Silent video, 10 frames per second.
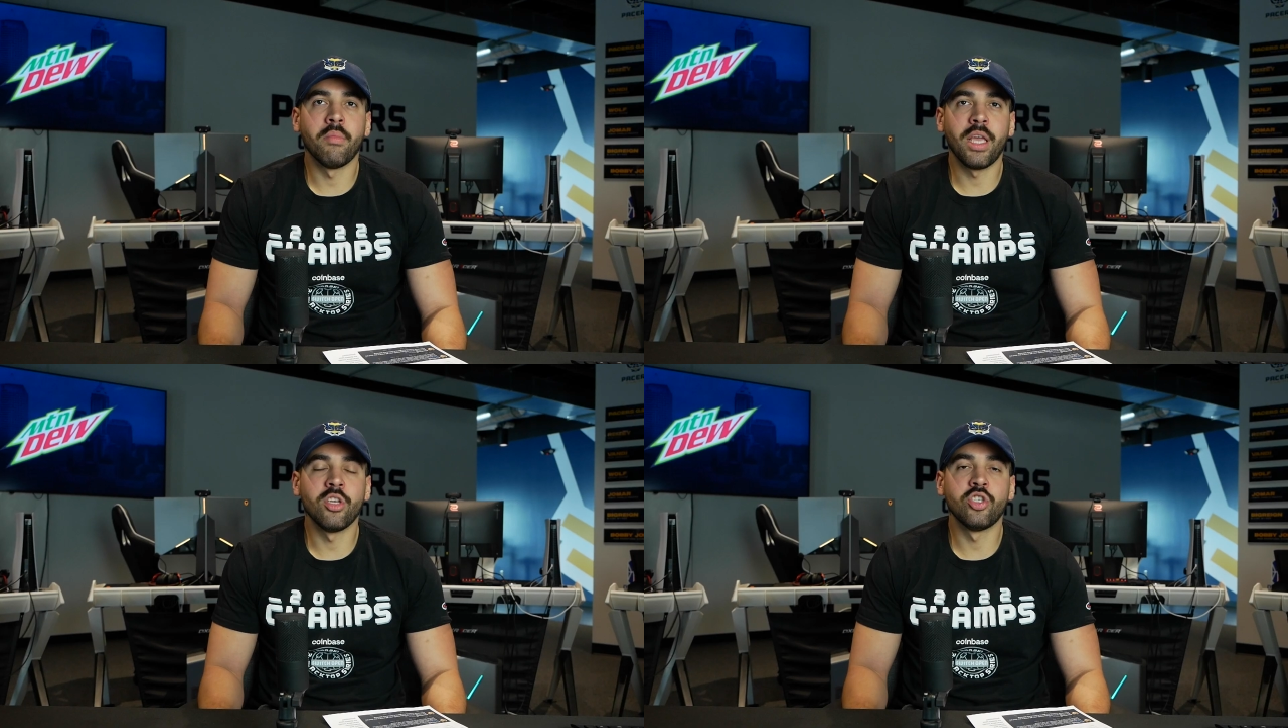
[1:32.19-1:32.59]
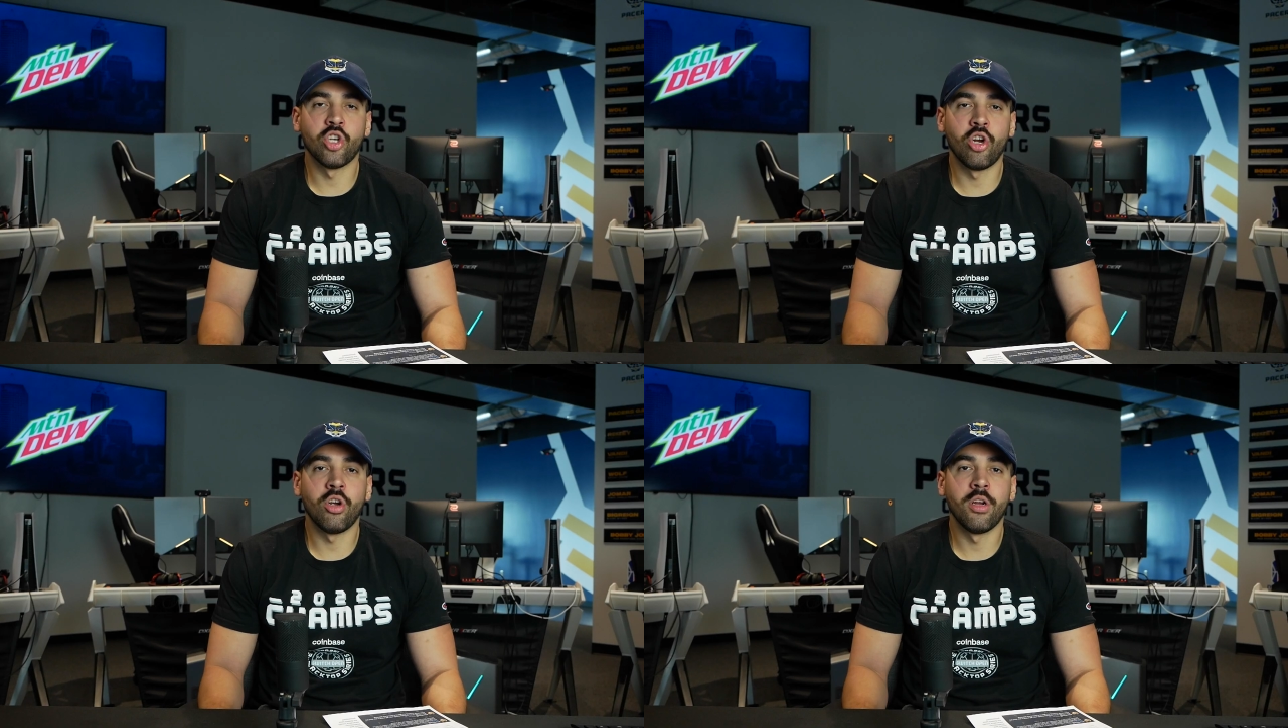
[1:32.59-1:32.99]
making
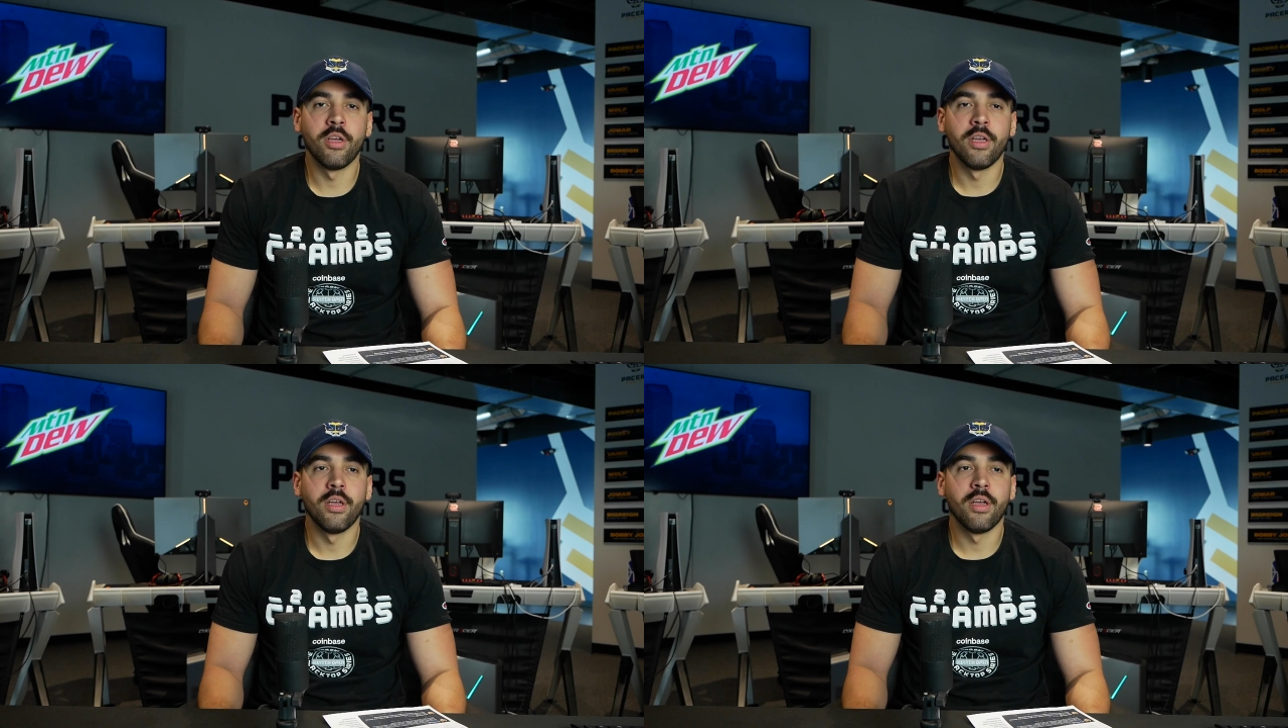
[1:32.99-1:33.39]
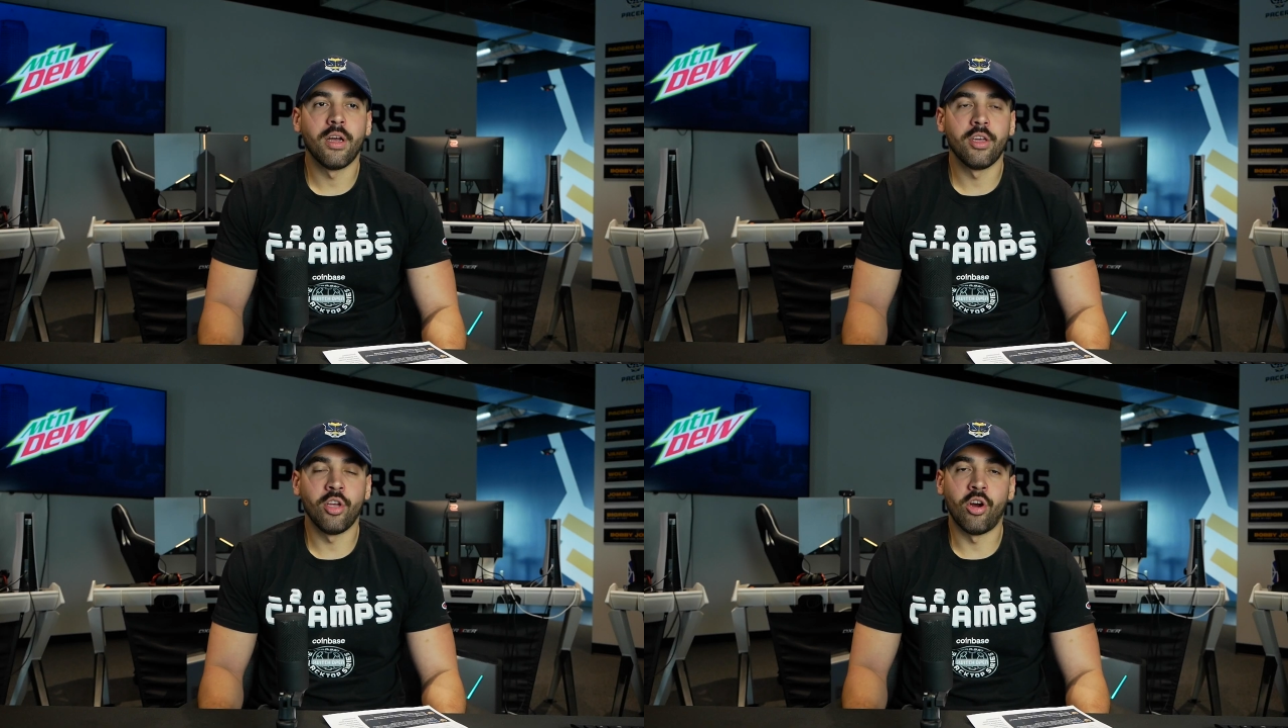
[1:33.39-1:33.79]
sure
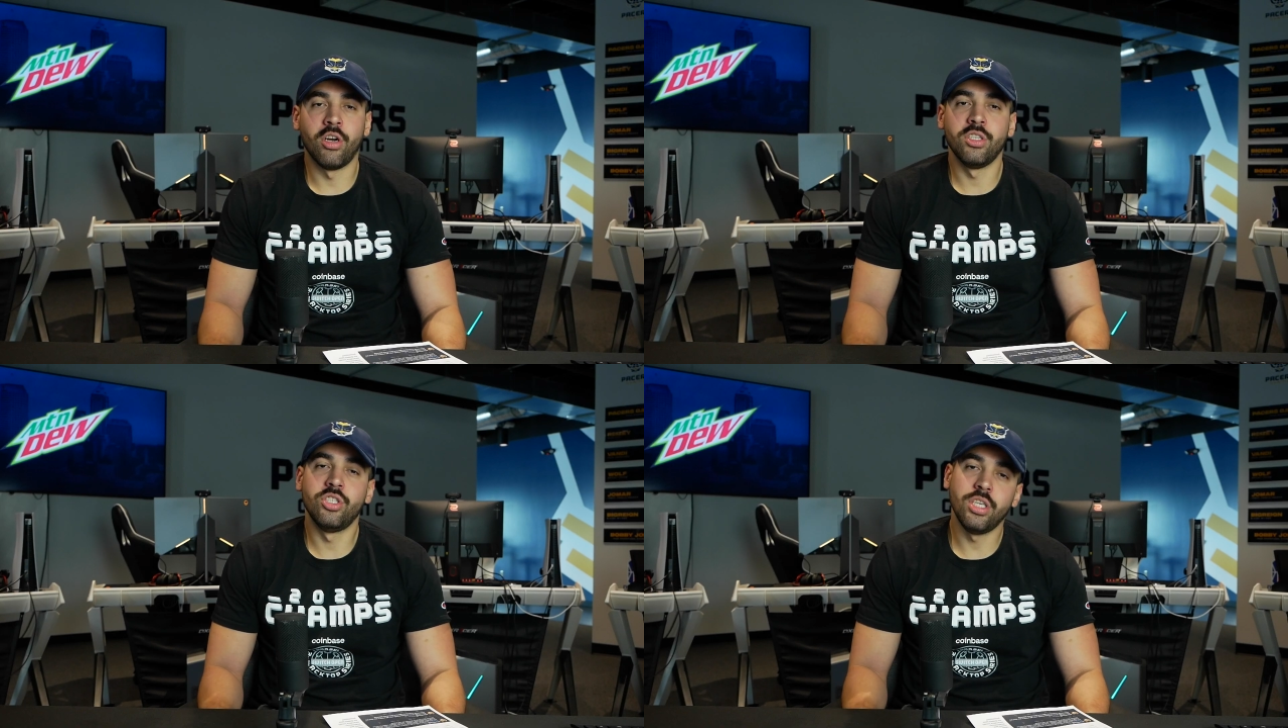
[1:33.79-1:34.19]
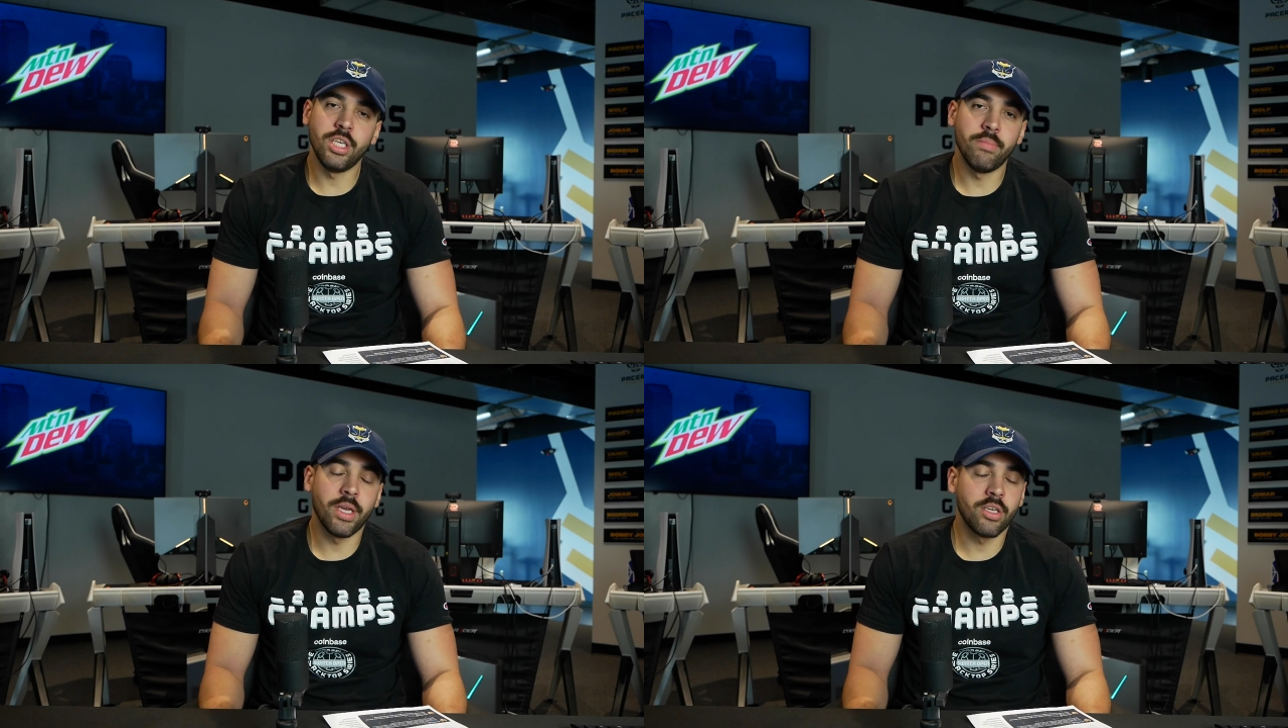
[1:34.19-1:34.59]
the
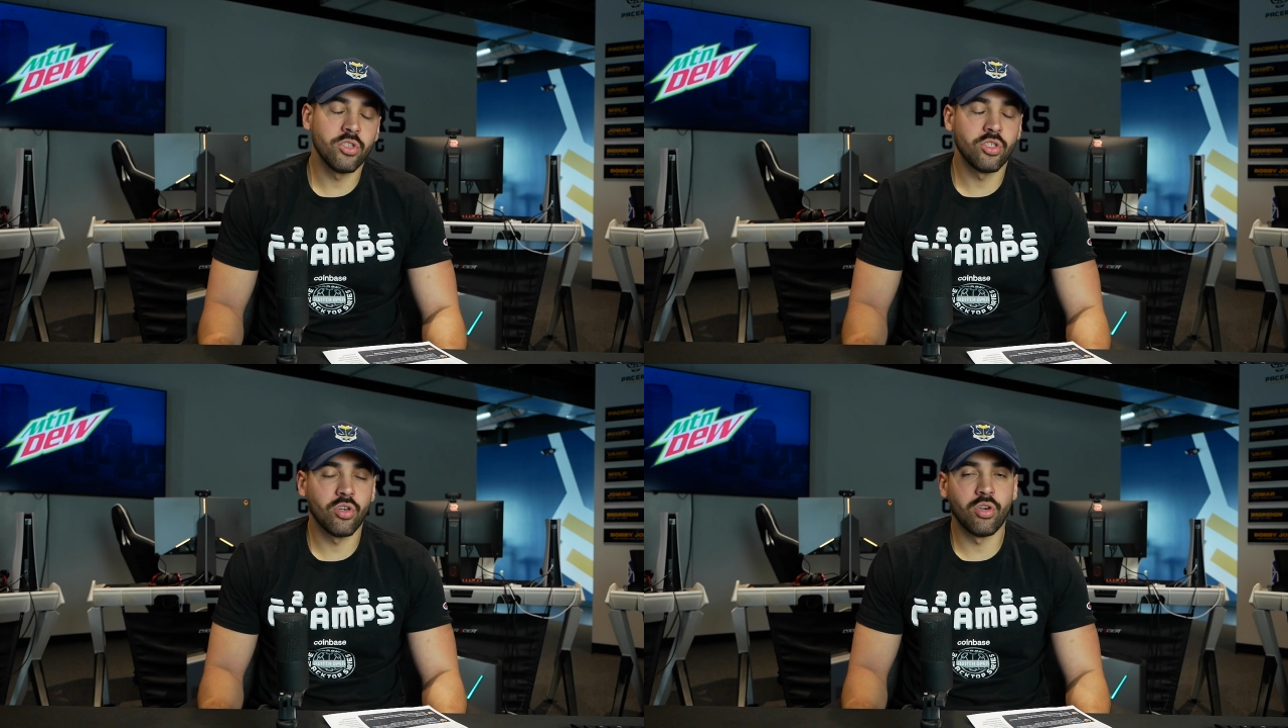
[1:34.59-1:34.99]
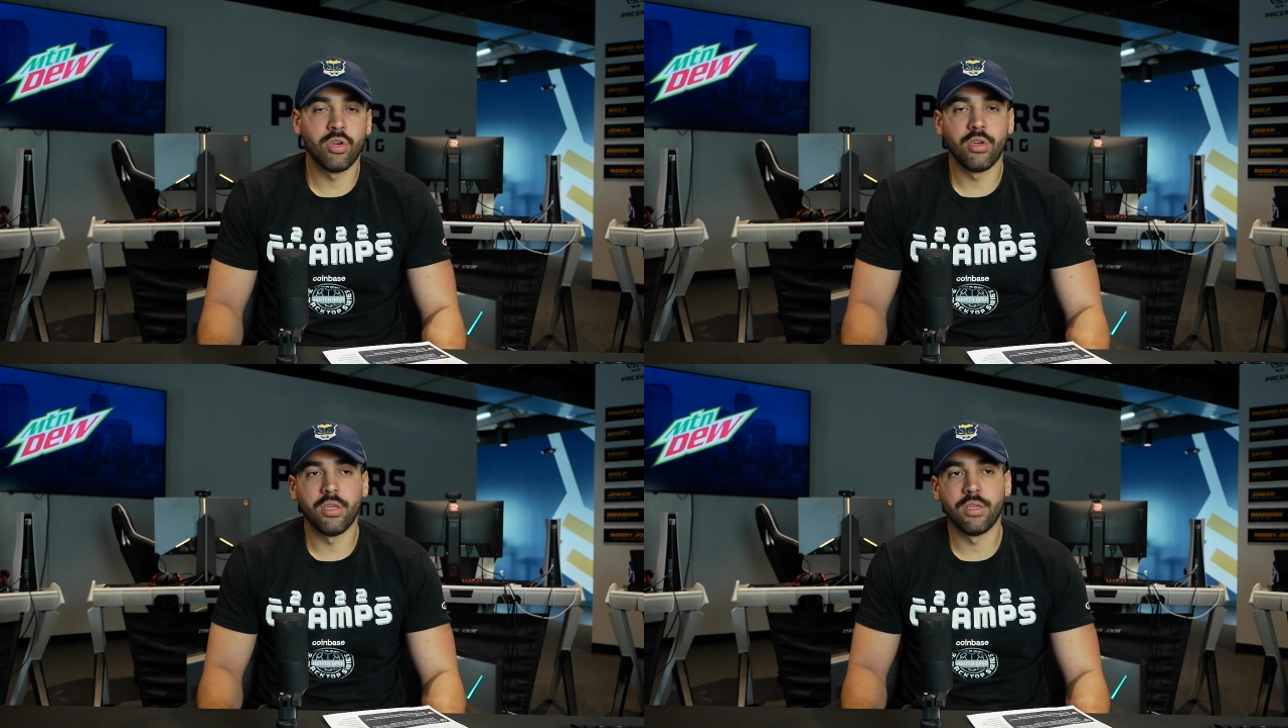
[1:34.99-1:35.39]
RNG, making sure,